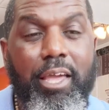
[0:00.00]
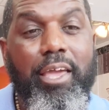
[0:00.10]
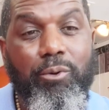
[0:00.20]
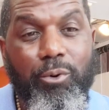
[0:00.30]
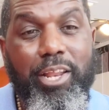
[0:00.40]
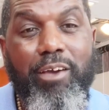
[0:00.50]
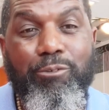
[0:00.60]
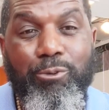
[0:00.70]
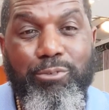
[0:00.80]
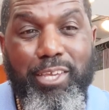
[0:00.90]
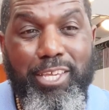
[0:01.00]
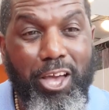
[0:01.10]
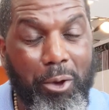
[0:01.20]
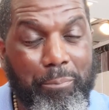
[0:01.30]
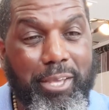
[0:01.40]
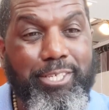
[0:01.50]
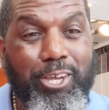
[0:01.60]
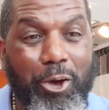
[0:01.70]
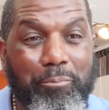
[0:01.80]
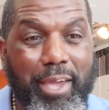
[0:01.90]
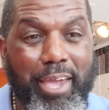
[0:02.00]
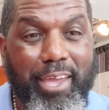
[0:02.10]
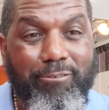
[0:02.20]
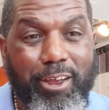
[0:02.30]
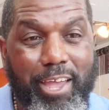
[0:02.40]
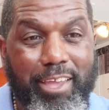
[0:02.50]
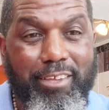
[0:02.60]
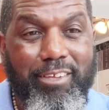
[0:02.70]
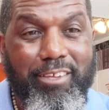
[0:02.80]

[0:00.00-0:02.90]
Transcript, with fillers: And what have you seen? Y'all pissed, y'all mad, right?